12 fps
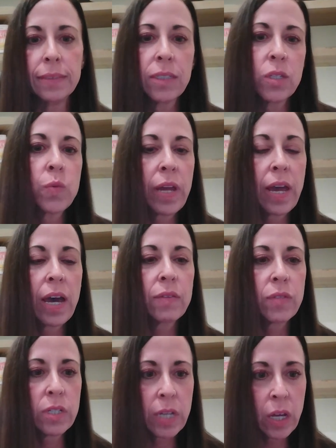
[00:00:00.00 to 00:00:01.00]
this is what I
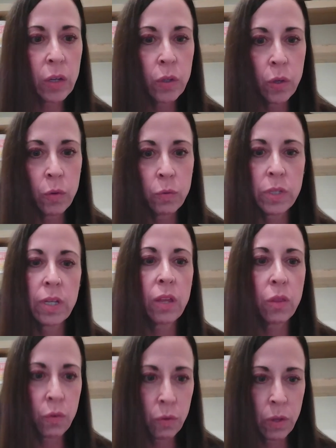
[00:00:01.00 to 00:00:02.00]
have to tell you to
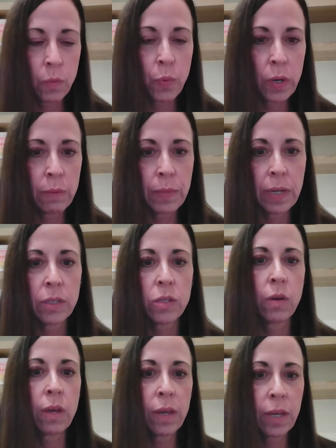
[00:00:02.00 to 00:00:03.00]
get through the appointment
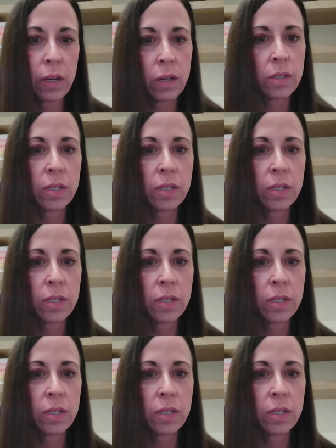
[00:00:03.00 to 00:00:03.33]
so I can get on